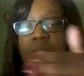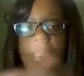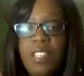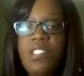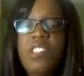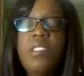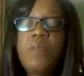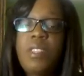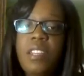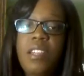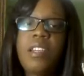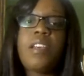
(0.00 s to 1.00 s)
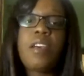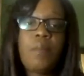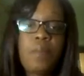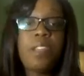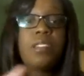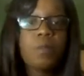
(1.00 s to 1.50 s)
positions within the
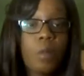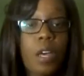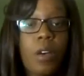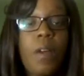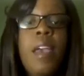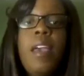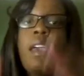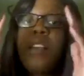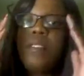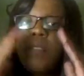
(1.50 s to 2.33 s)
company as well, as